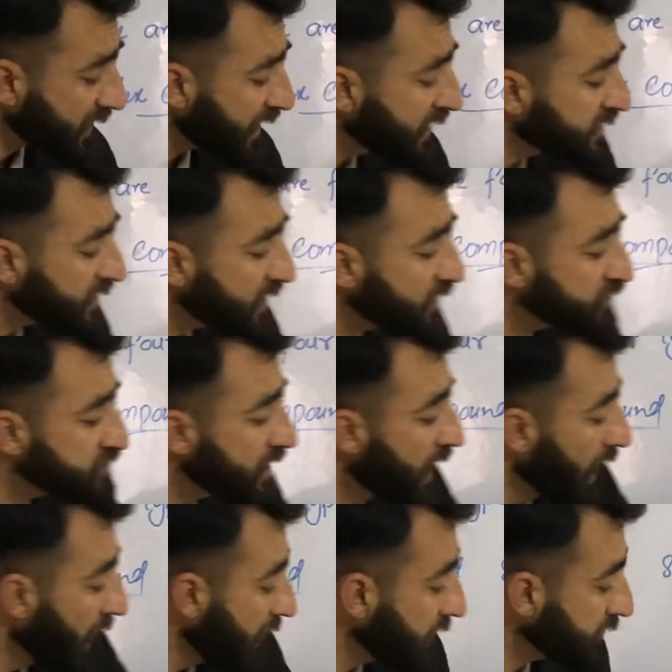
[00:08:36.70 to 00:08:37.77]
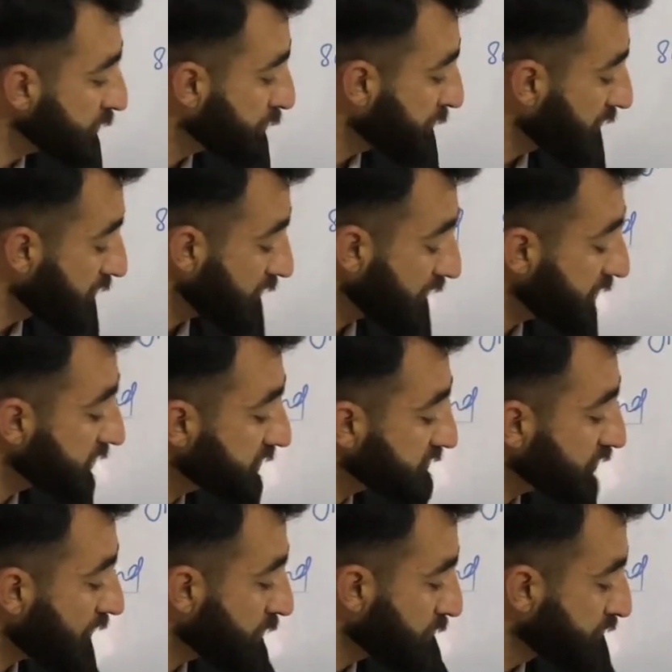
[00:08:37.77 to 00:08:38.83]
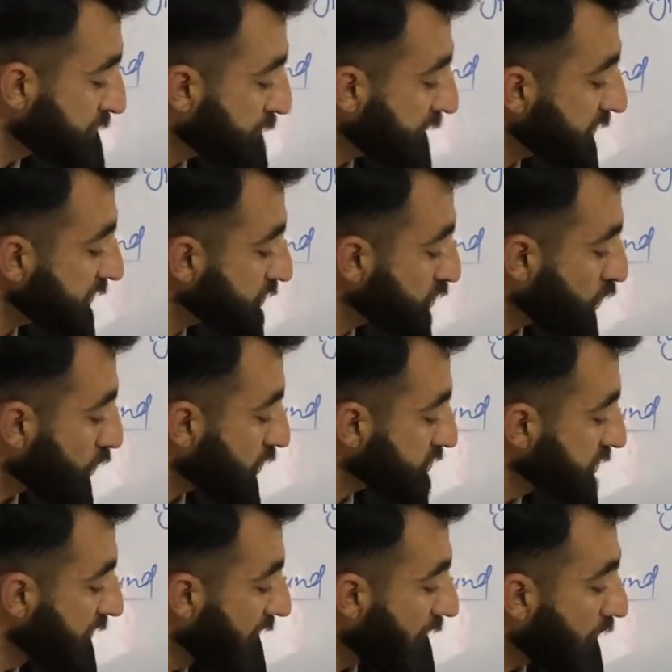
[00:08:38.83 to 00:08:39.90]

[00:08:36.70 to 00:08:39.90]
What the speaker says: it is a dependent clause.